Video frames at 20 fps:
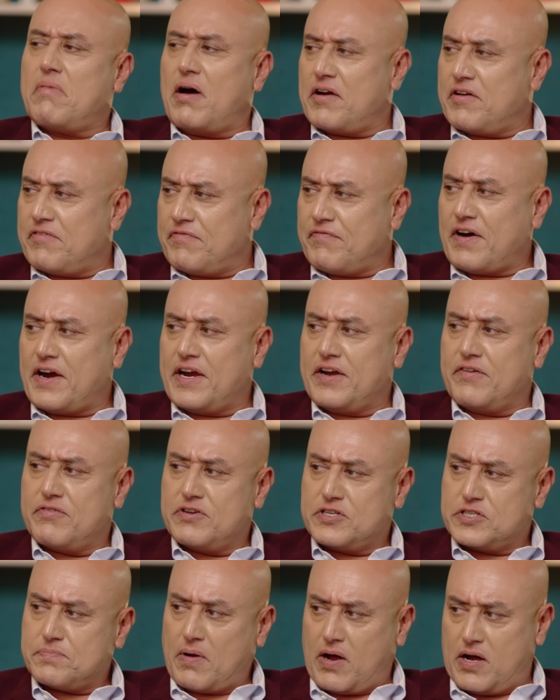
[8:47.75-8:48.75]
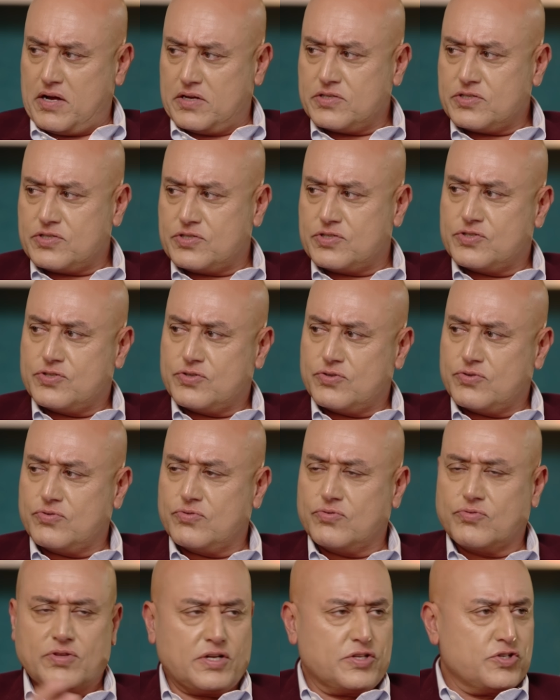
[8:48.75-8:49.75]
modified response
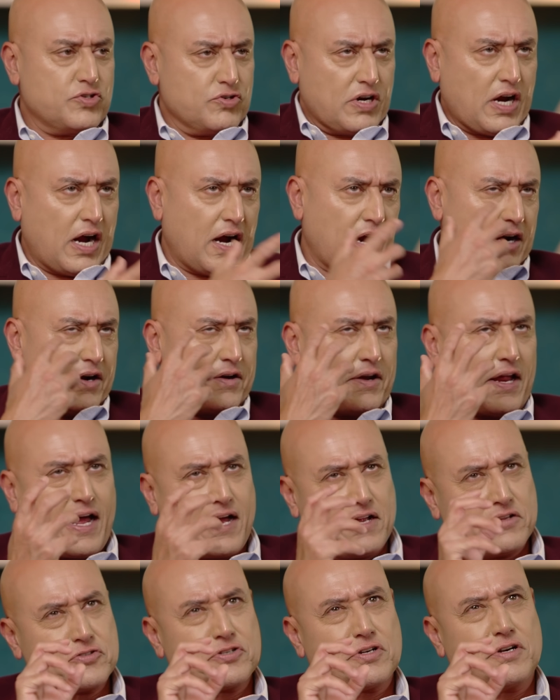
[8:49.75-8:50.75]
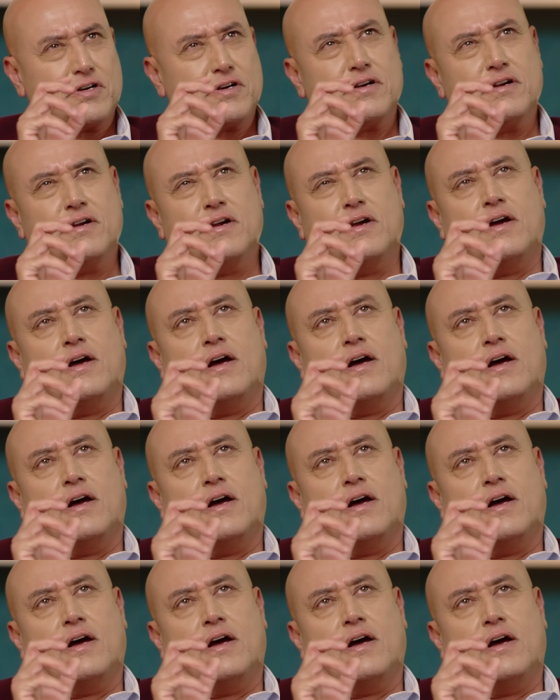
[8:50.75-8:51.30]
to the Jugaad answer.